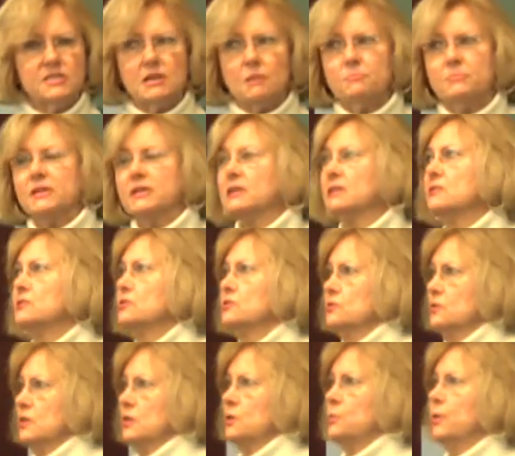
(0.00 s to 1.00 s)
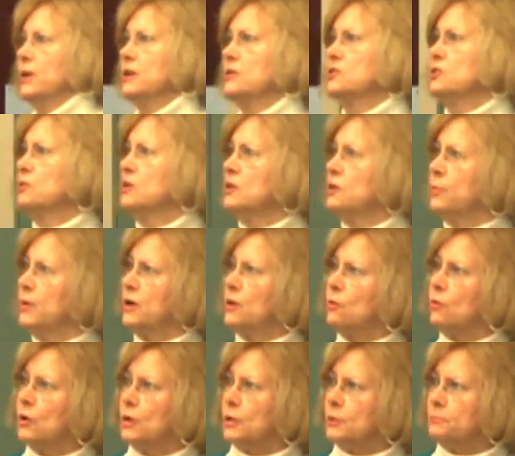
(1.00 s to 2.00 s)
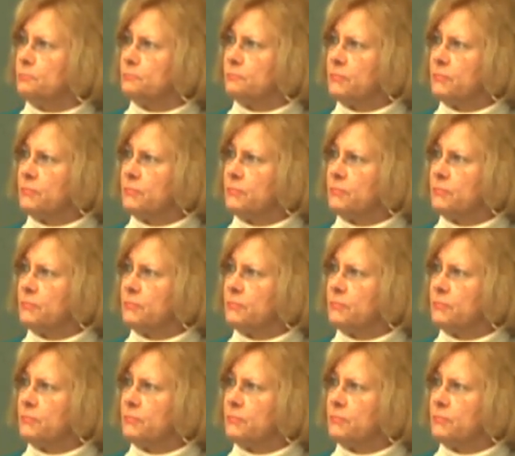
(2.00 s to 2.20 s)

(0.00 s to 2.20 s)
something in quick, in quick order.